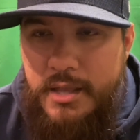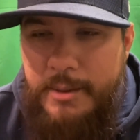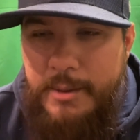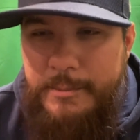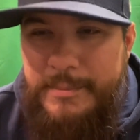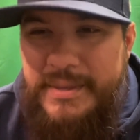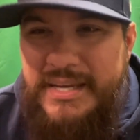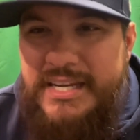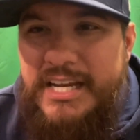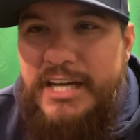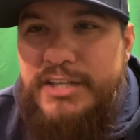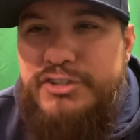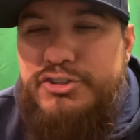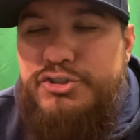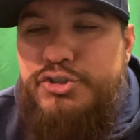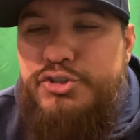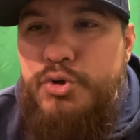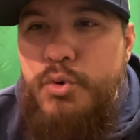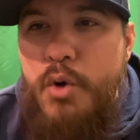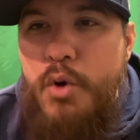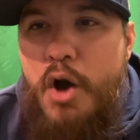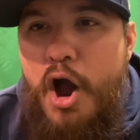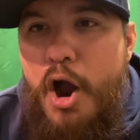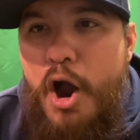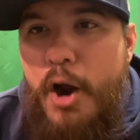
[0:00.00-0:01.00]
Because
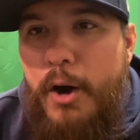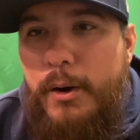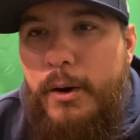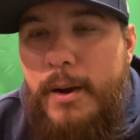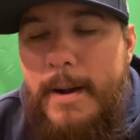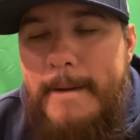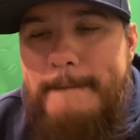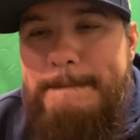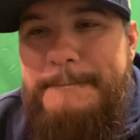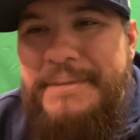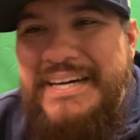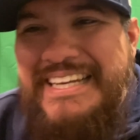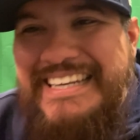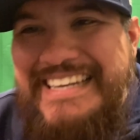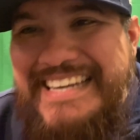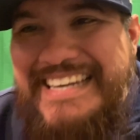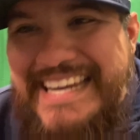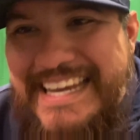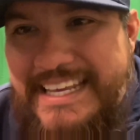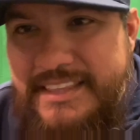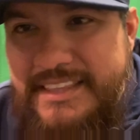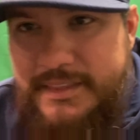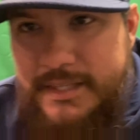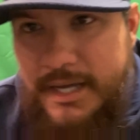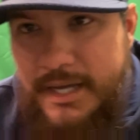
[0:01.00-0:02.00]
you are
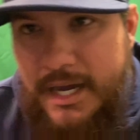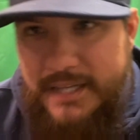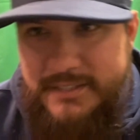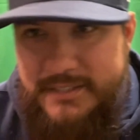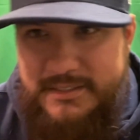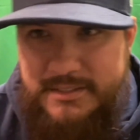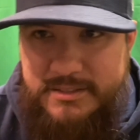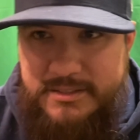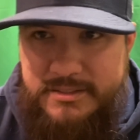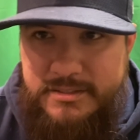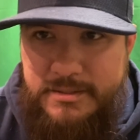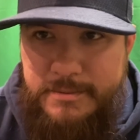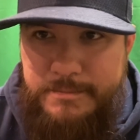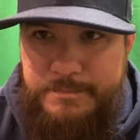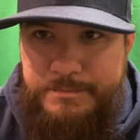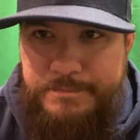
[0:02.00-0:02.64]
beneath us.